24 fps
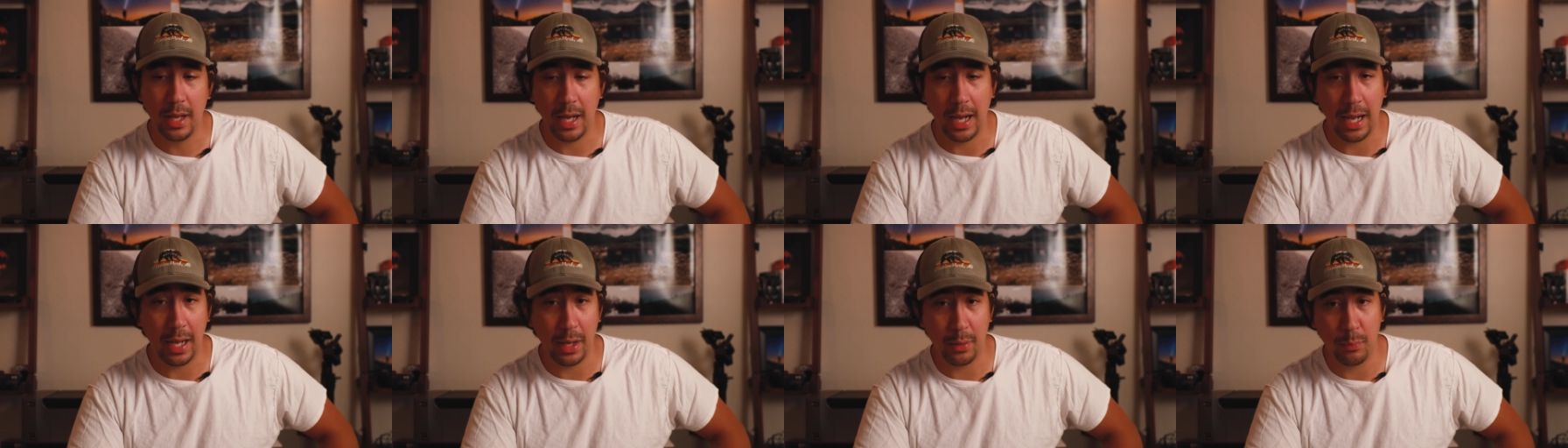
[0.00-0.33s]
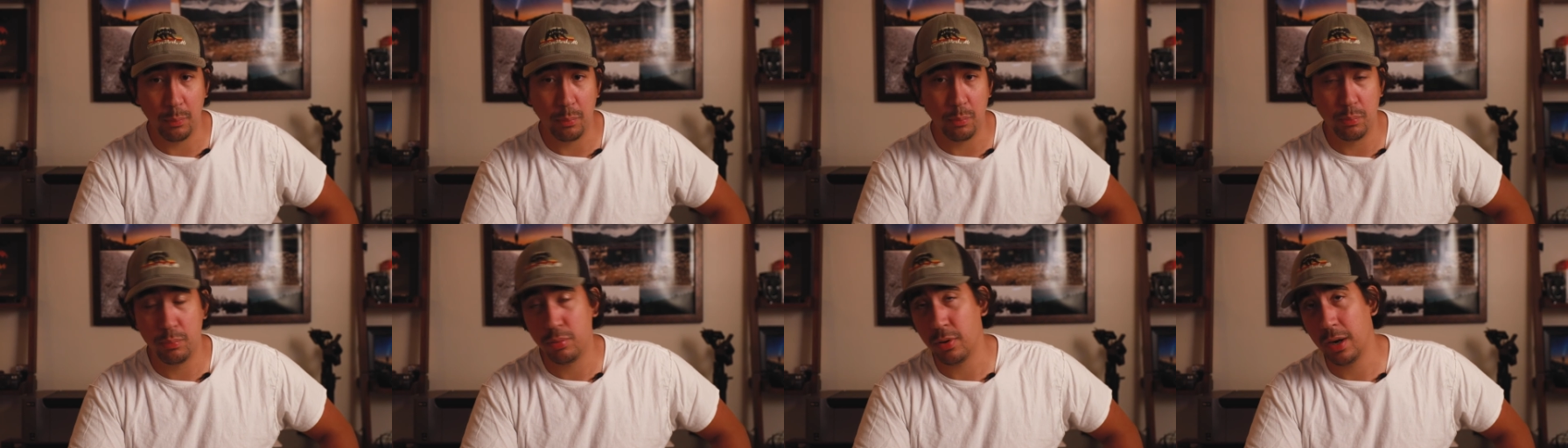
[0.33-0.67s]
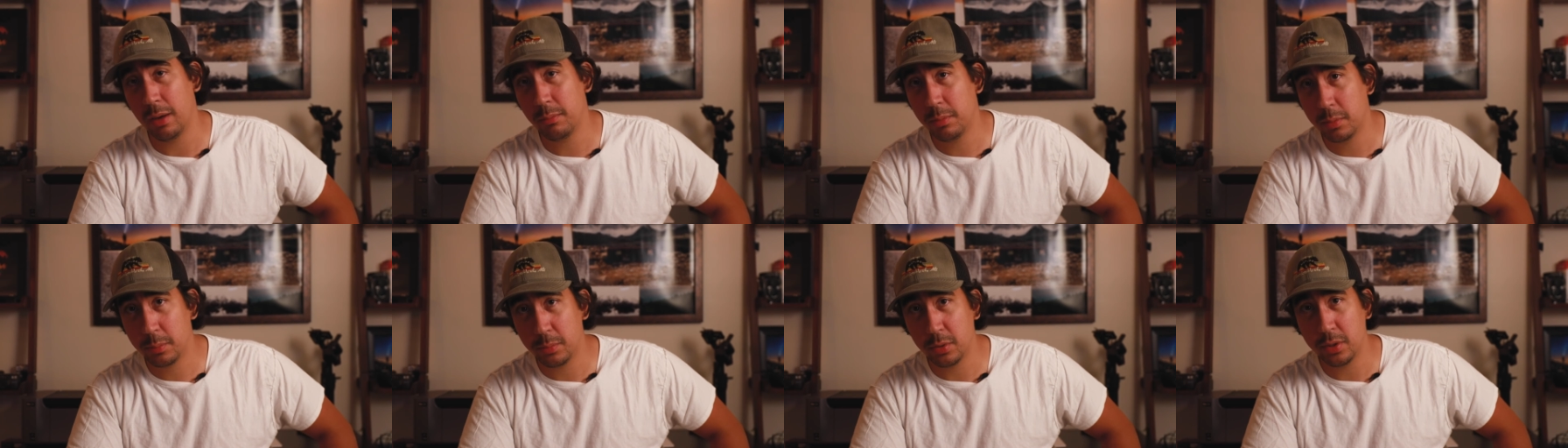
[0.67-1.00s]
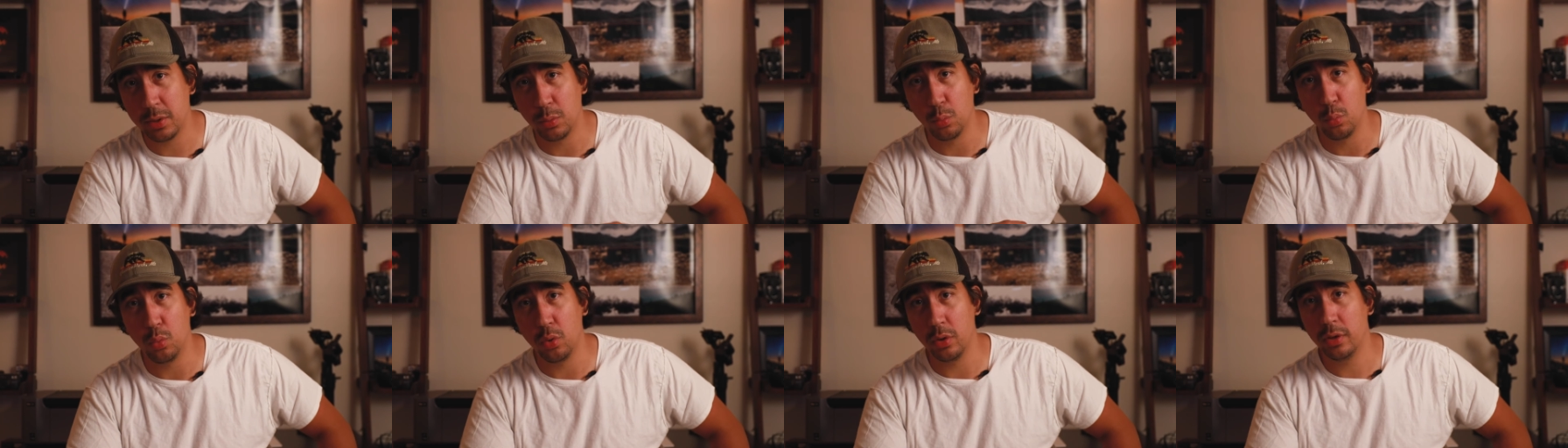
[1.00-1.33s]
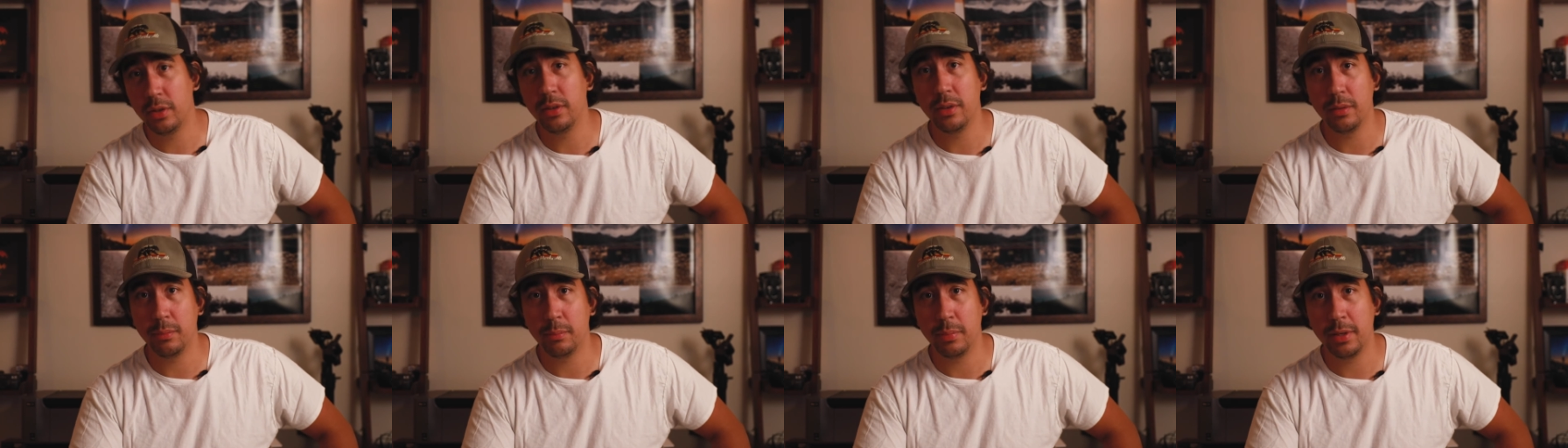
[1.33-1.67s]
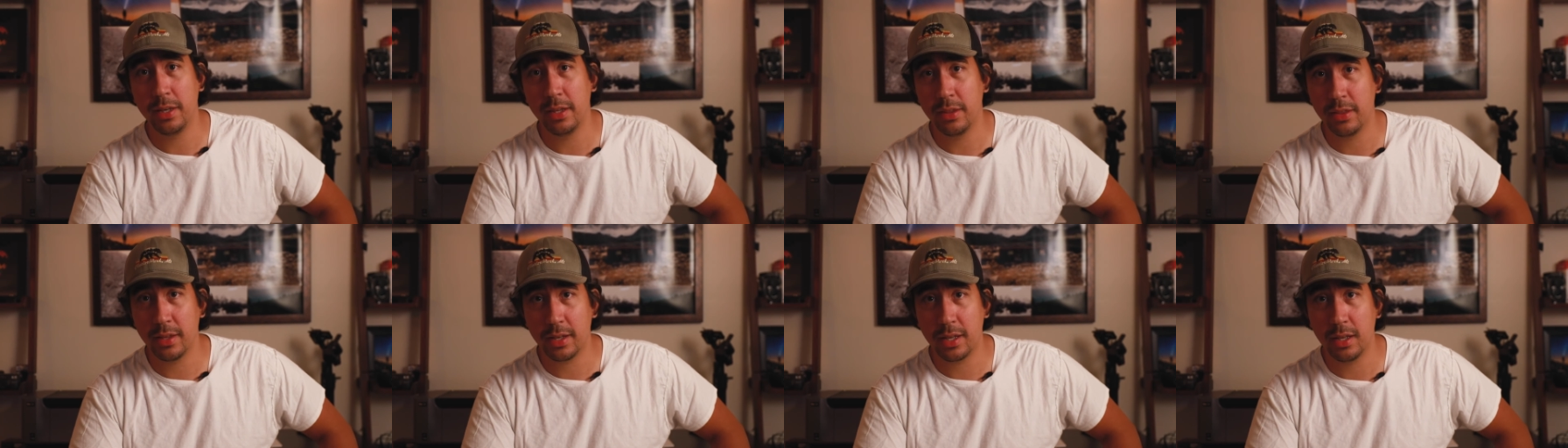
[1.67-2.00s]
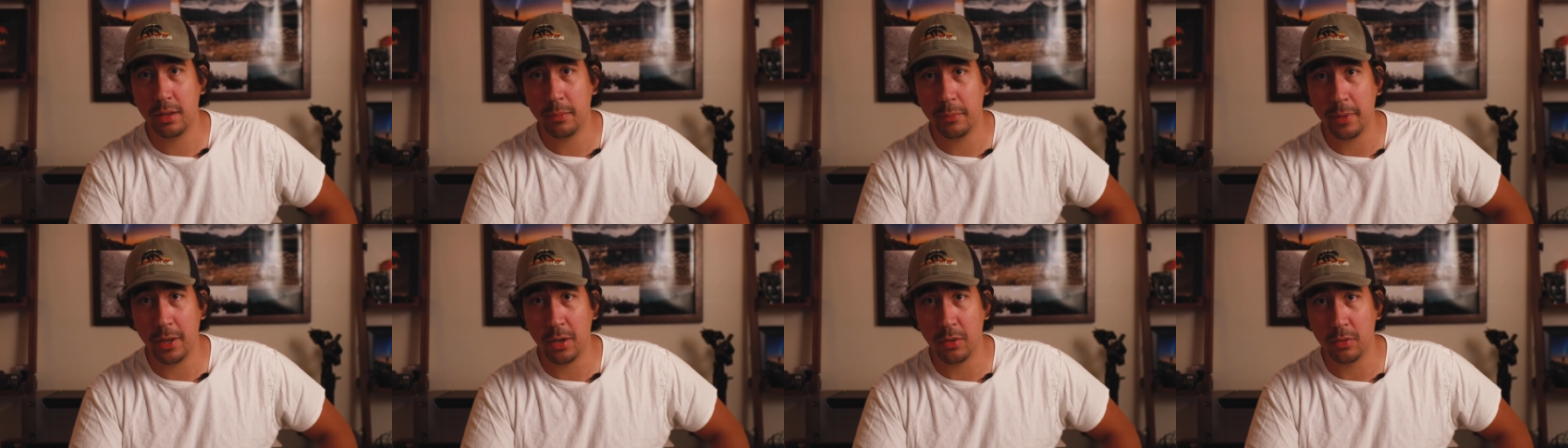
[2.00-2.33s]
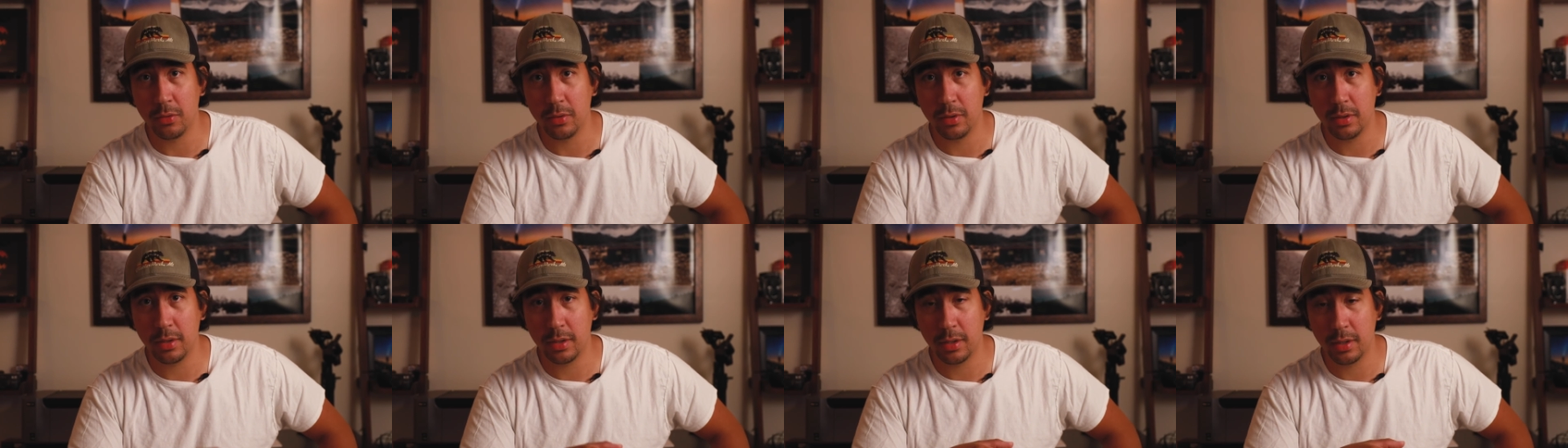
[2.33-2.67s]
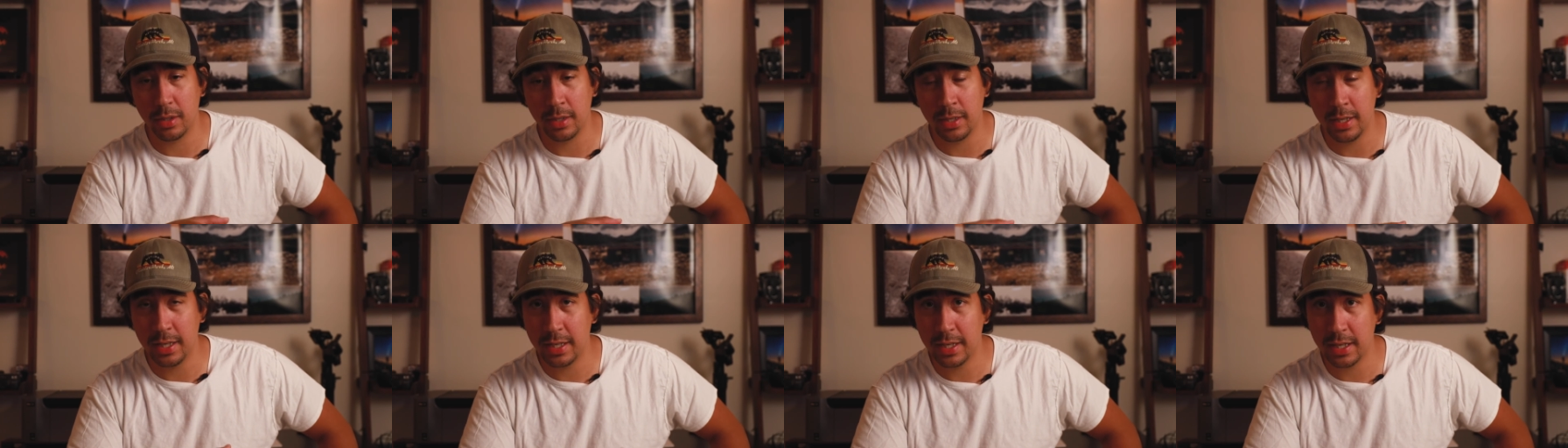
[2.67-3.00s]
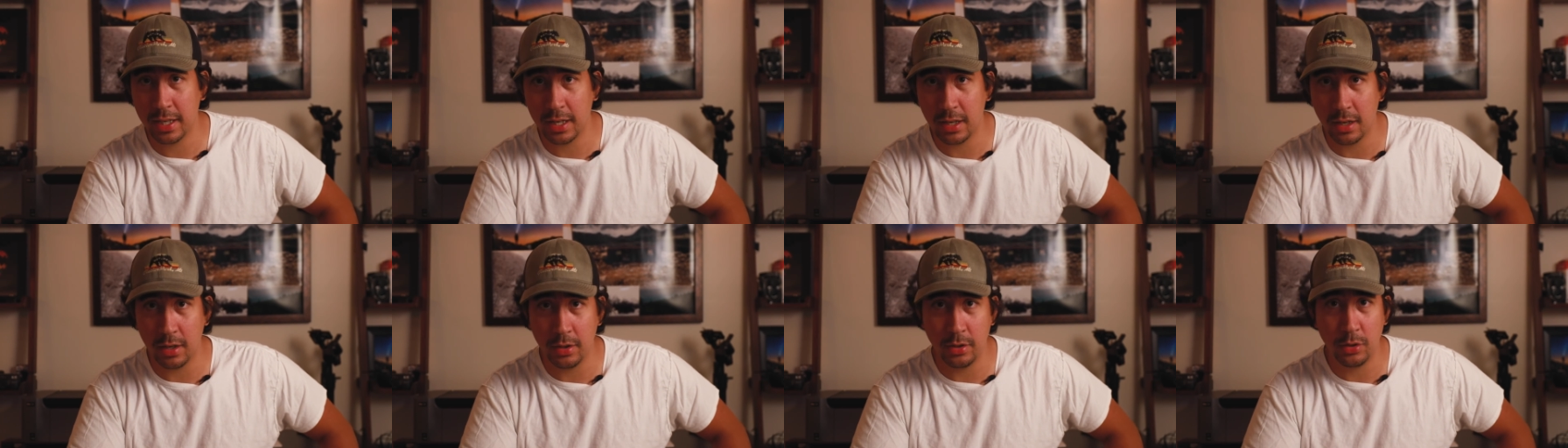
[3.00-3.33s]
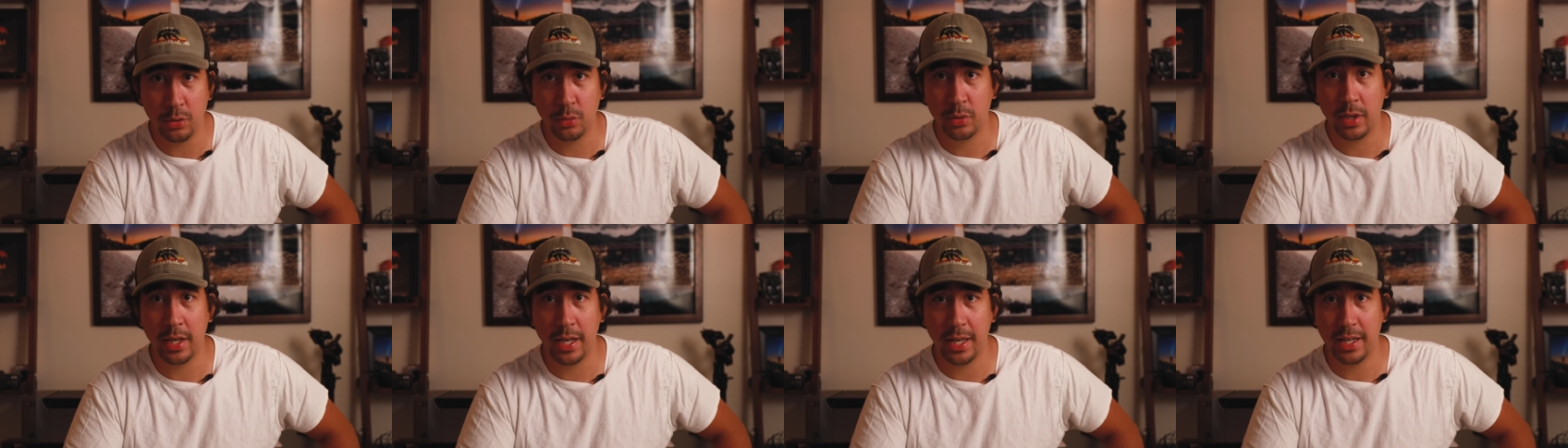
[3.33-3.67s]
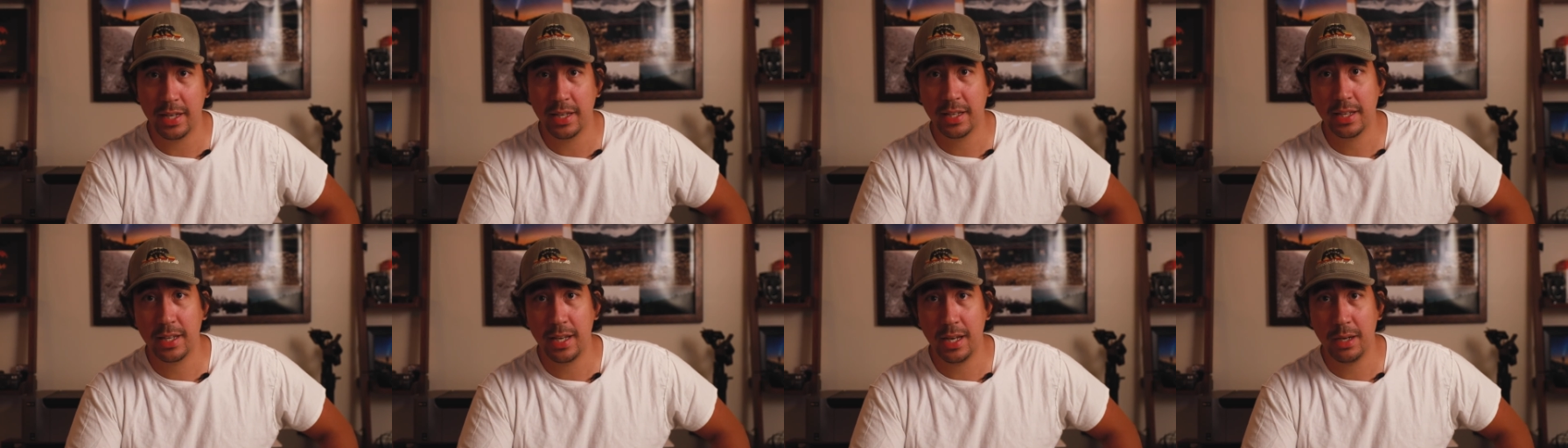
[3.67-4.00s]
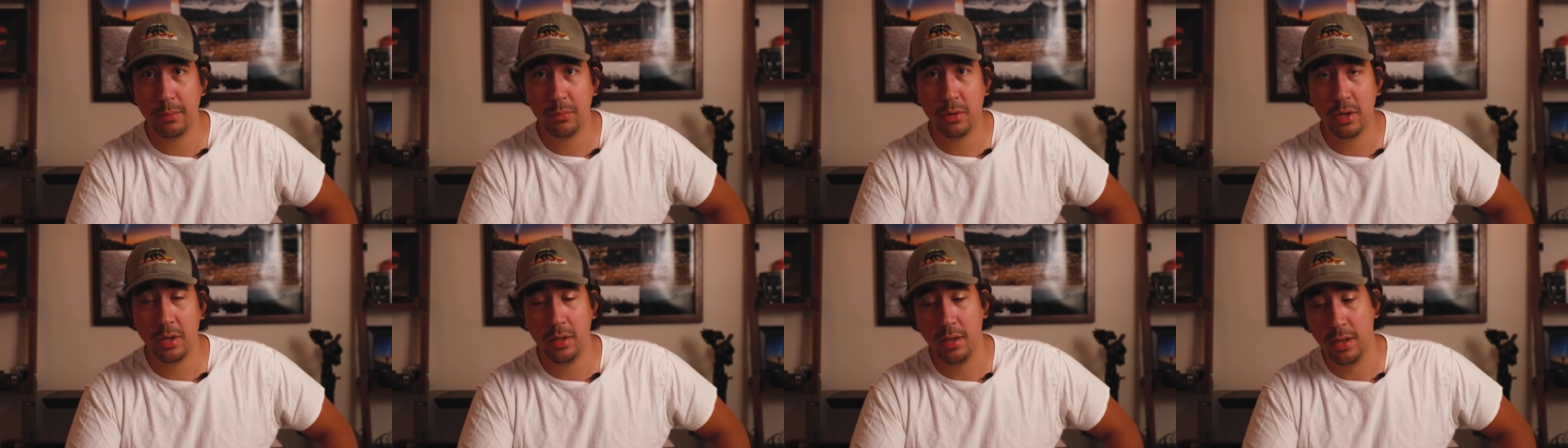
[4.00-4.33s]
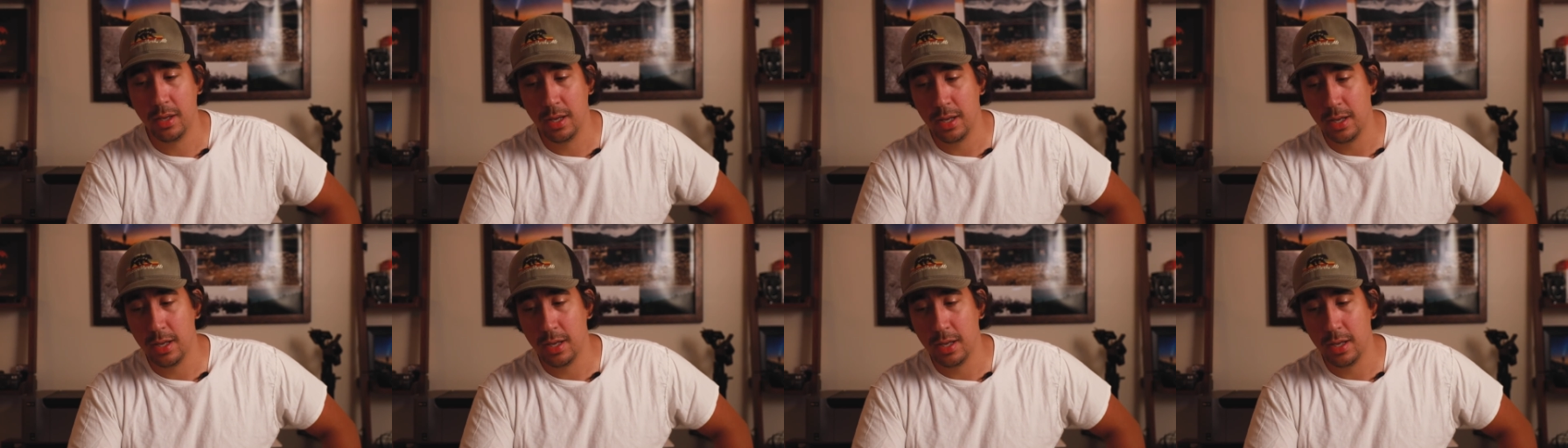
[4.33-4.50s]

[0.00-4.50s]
I probably wouldn't be thinking about getting a new Canon camera,